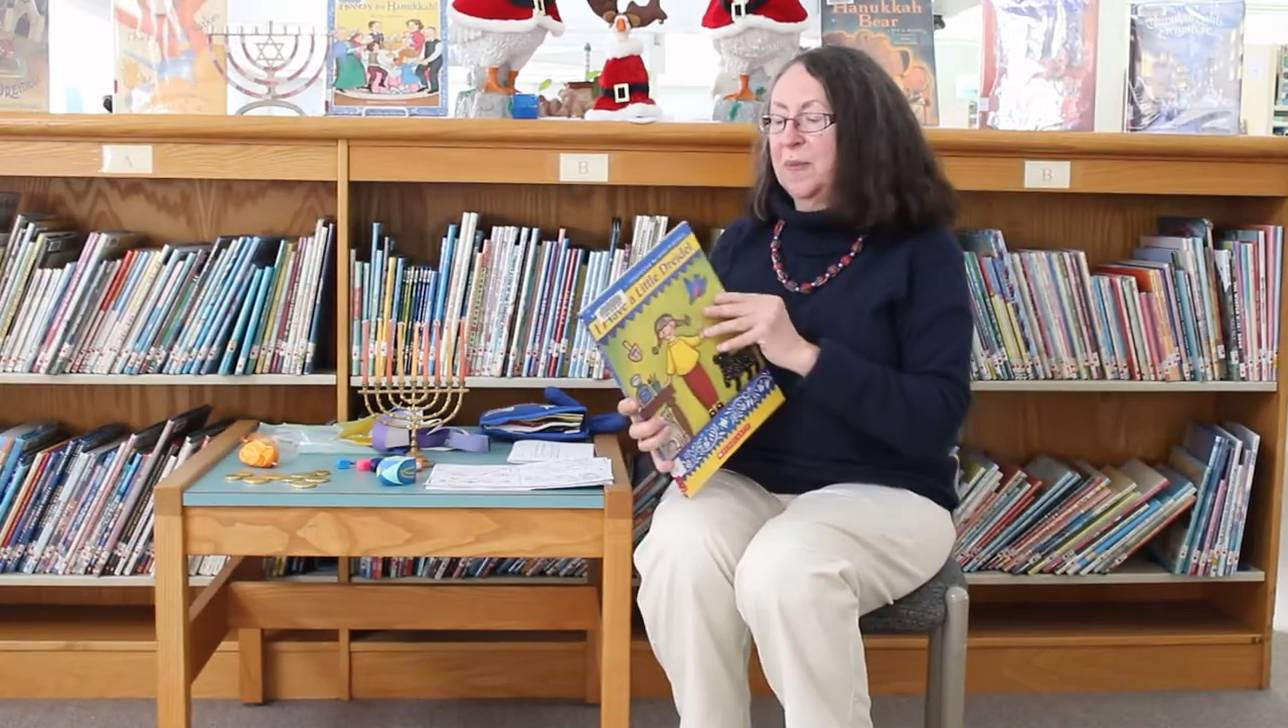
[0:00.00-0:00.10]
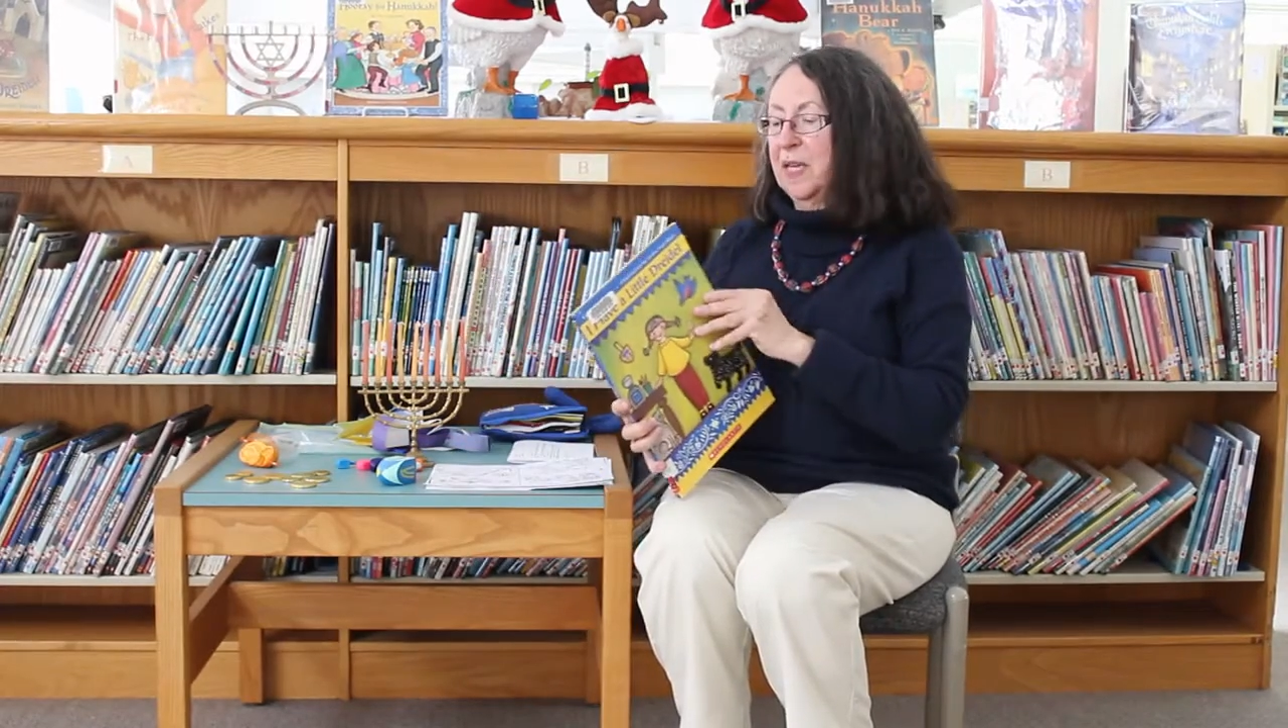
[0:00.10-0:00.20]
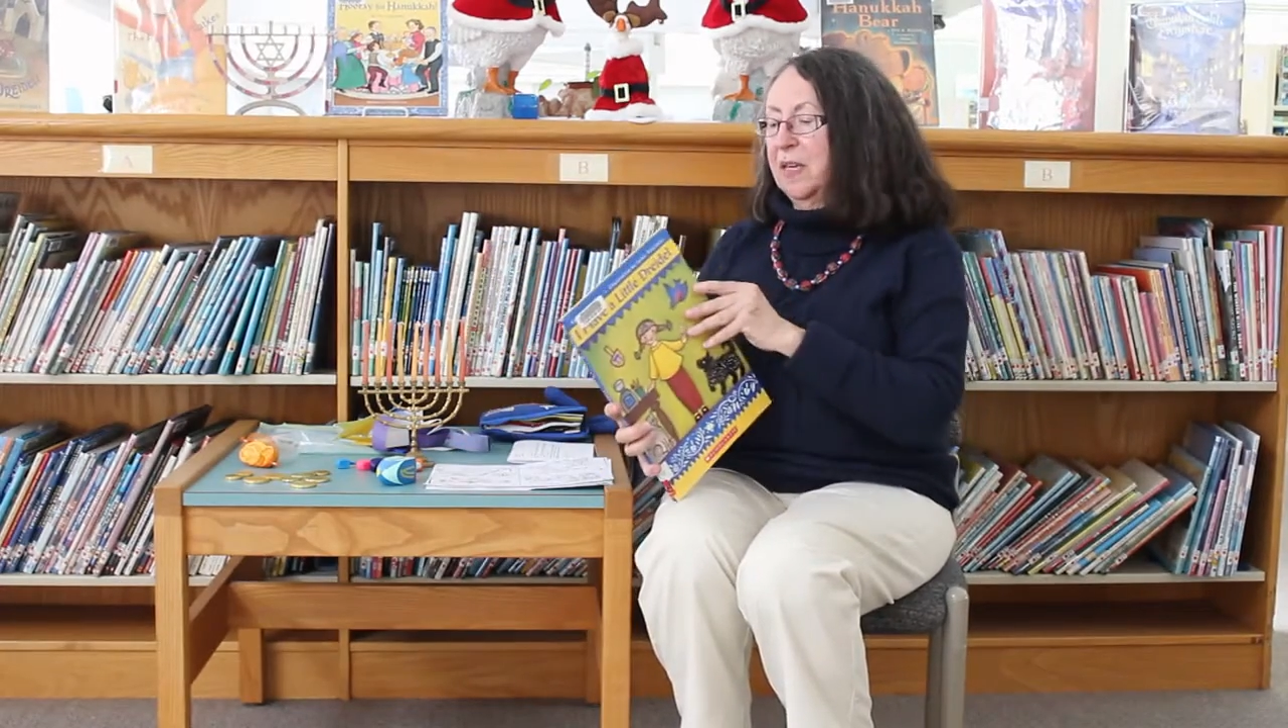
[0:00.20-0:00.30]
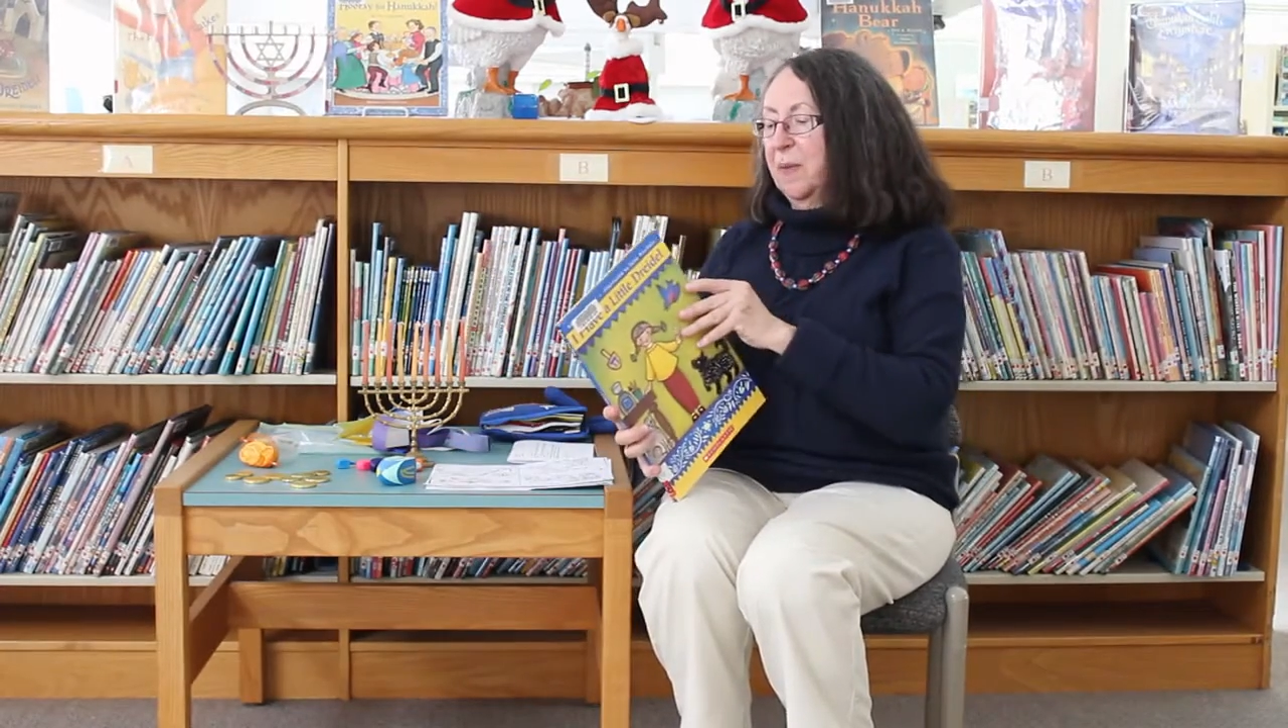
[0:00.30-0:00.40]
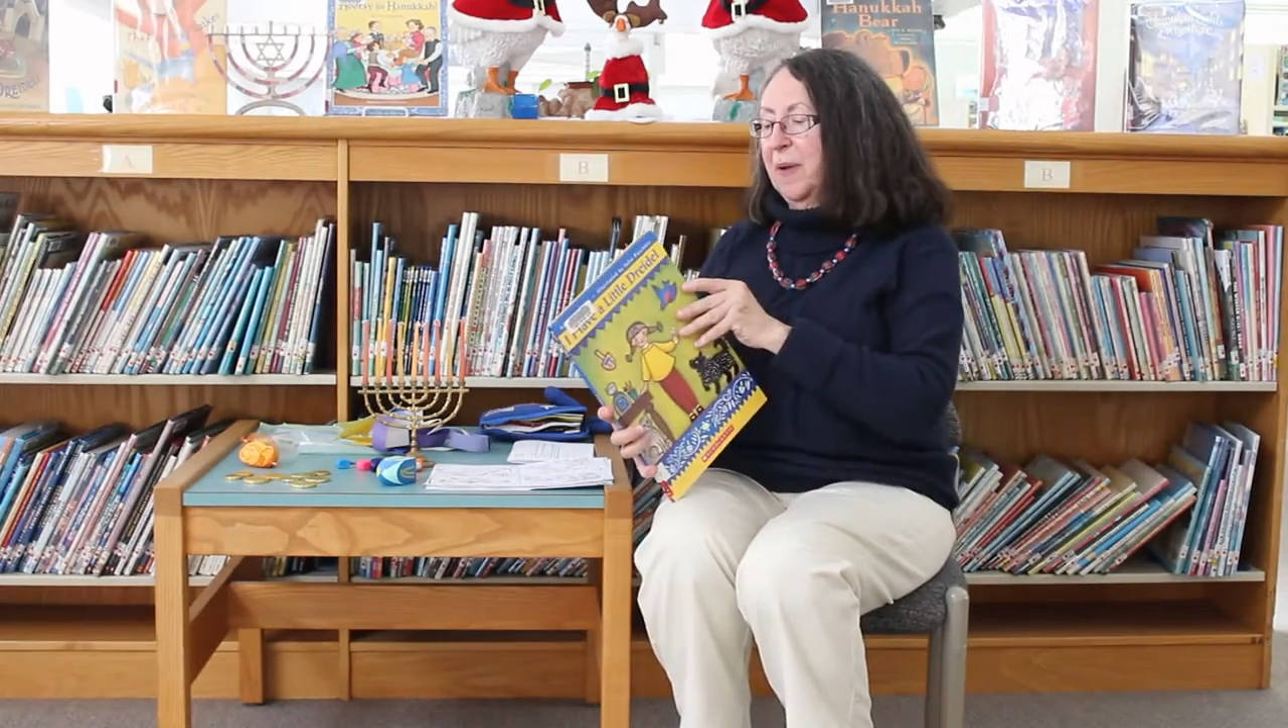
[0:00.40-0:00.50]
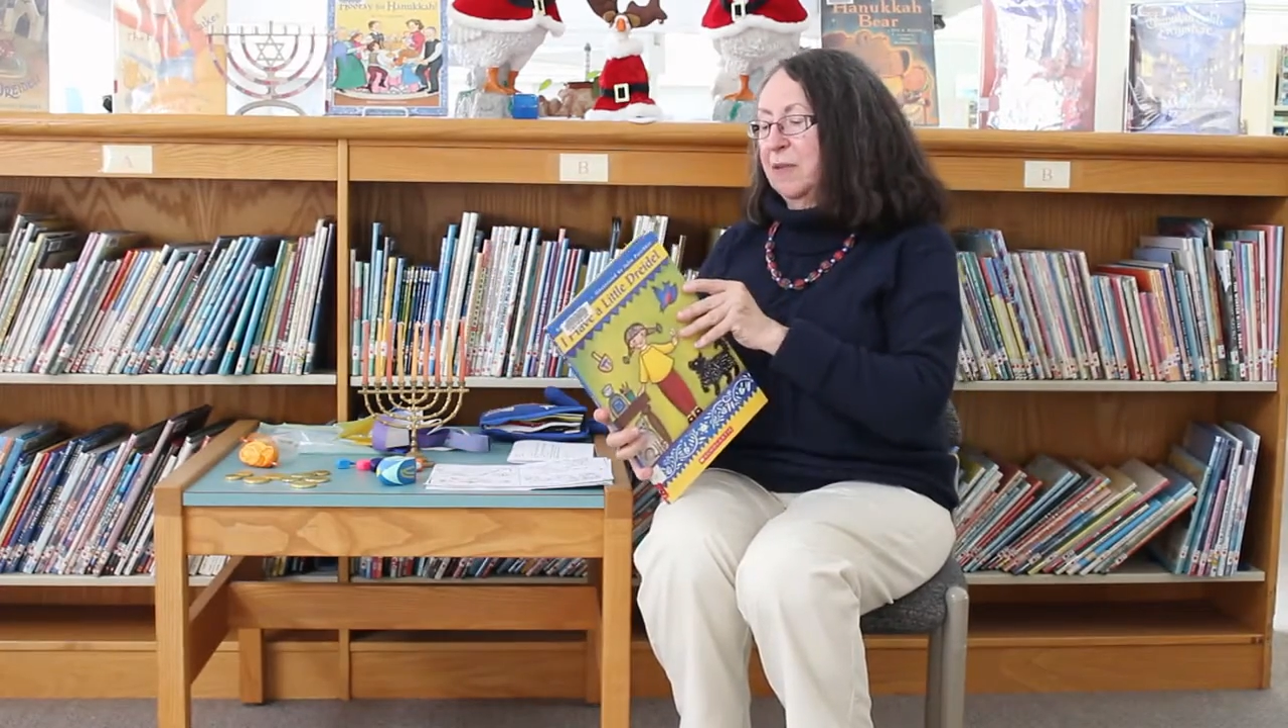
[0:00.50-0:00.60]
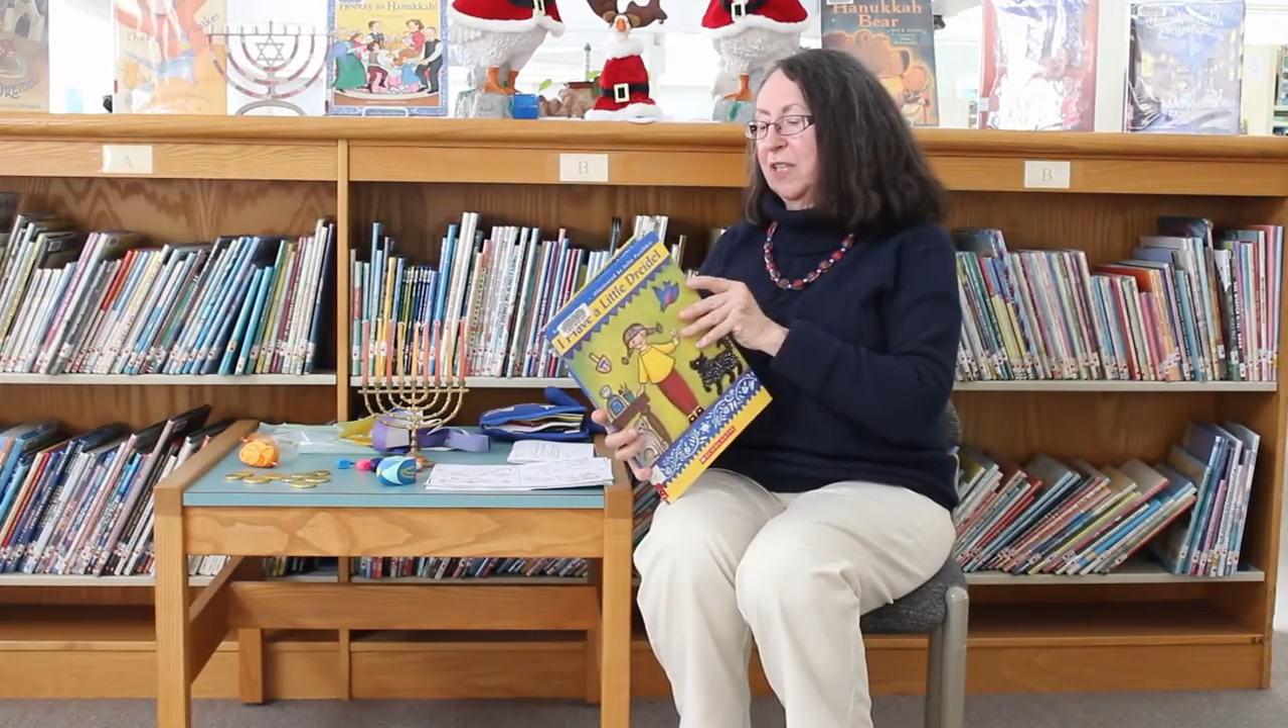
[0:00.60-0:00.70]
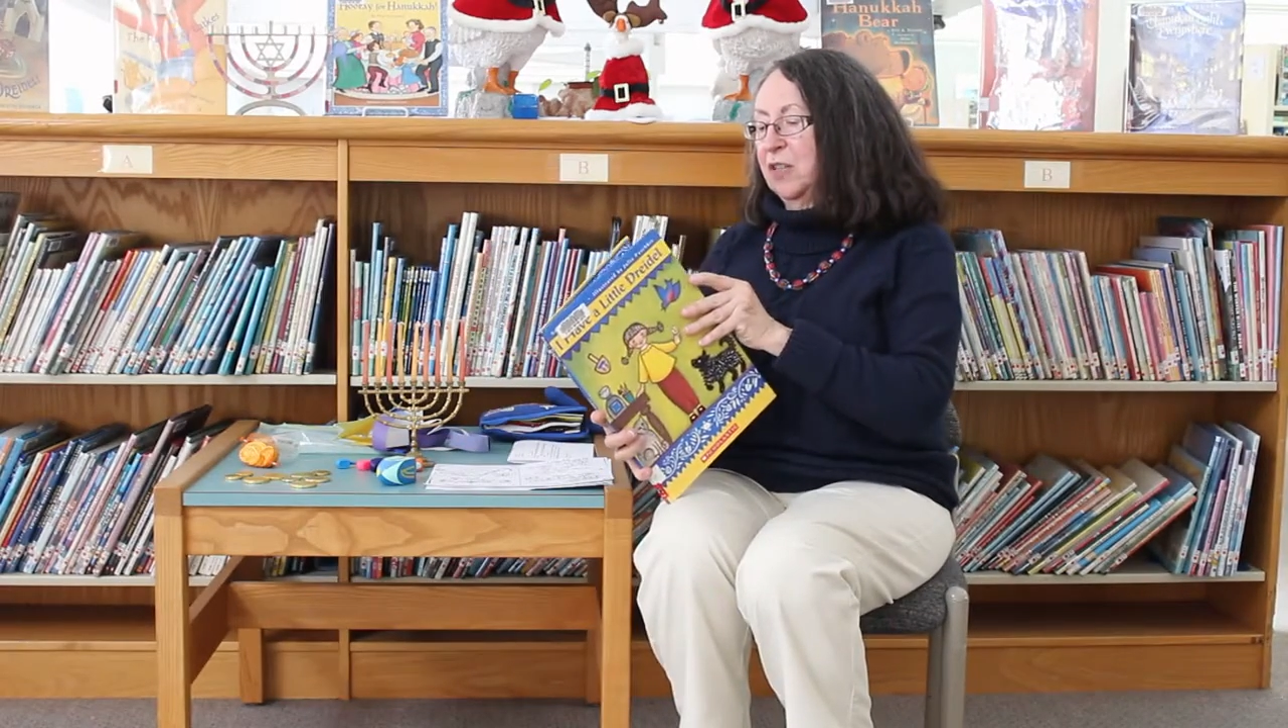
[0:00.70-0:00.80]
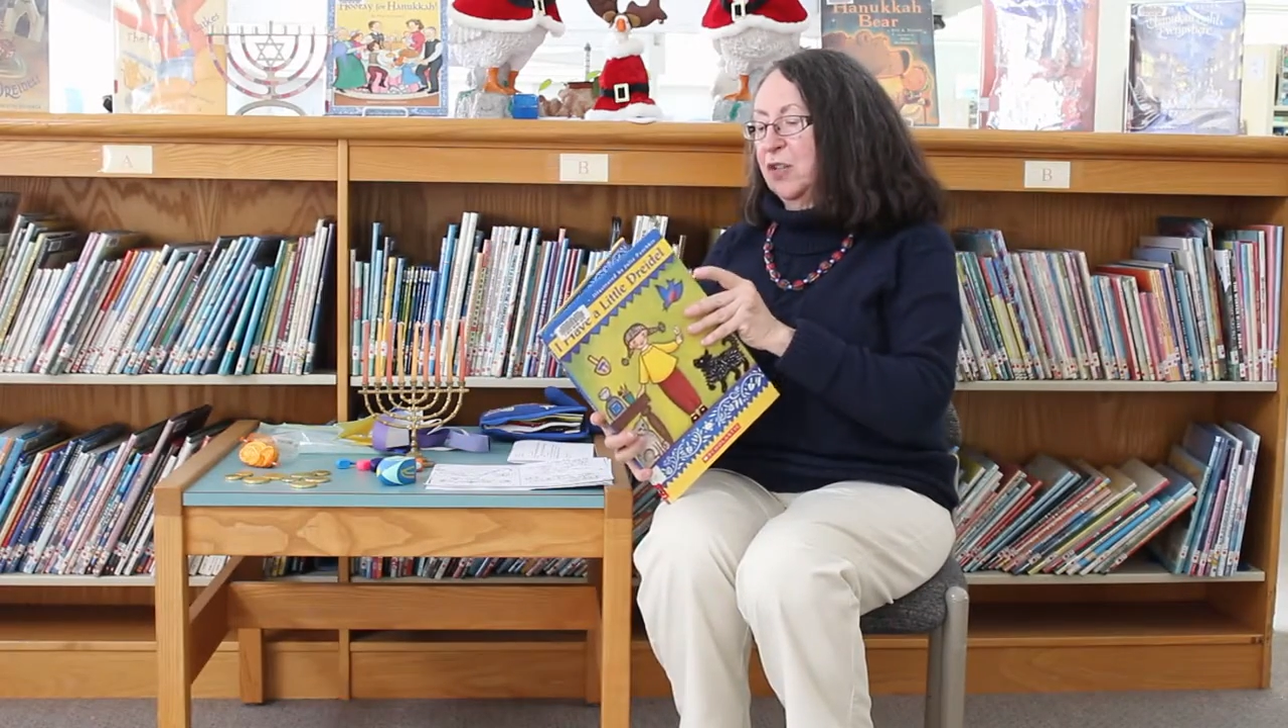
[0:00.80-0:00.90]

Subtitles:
bit about the